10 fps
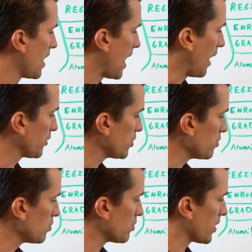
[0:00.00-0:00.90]
how do
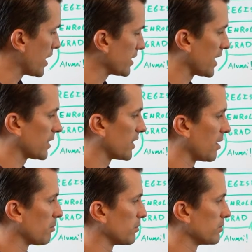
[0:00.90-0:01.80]
you then get
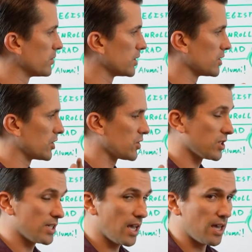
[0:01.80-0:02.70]
them to
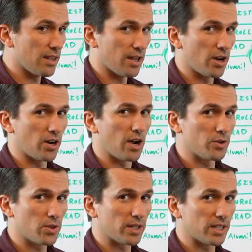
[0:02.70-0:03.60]
stay there? How
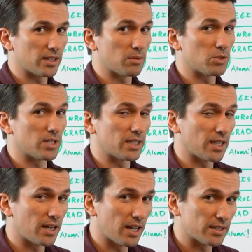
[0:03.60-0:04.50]
do you then get them to take
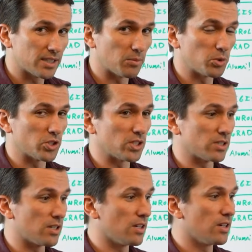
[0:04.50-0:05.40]
that next step, which is